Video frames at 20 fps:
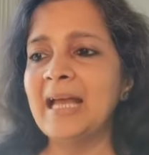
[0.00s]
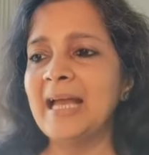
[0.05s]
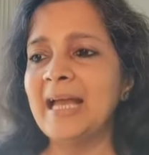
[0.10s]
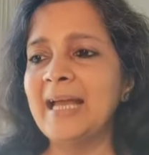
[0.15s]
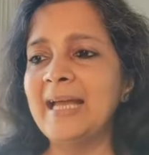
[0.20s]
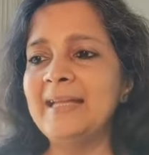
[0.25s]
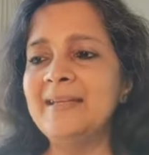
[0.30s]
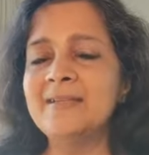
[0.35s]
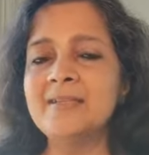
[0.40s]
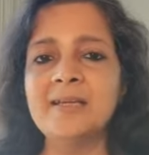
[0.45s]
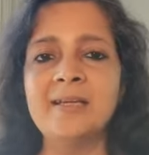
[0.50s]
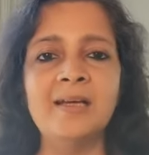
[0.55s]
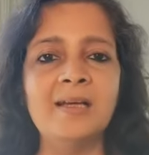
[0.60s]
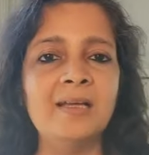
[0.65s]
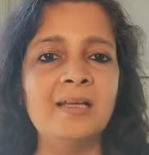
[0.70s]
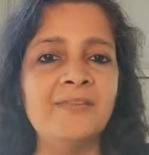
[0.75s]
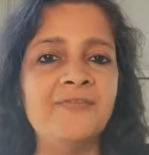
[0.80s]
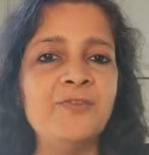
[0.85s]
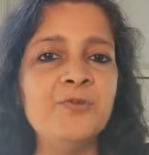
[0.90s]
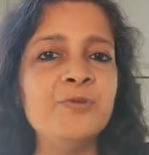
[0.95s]
And
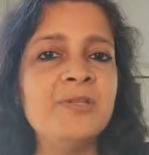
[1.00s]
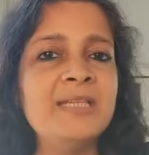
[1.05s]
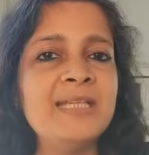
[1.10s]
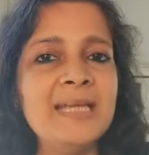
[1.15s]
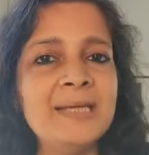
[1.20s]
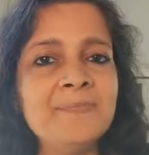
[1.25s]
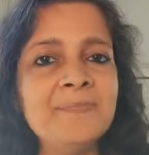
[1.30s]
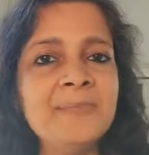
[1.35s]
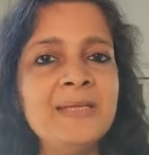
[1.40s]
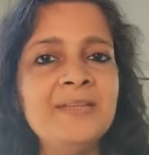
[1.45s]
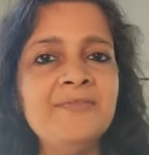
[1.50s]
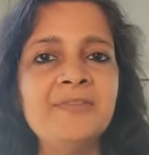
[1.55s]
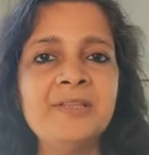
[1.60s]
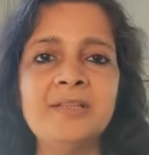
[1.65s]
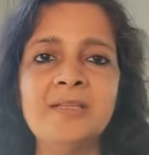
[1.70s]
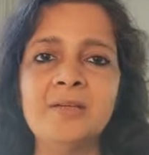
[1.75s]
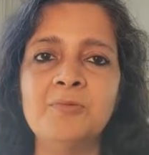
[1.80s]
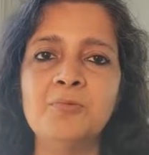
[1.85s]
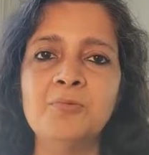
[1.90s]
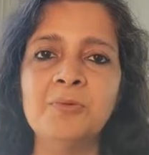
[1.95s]
if you DM me
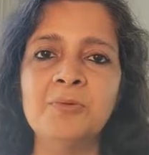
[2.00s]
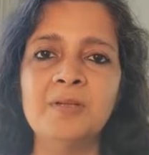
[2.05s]
with the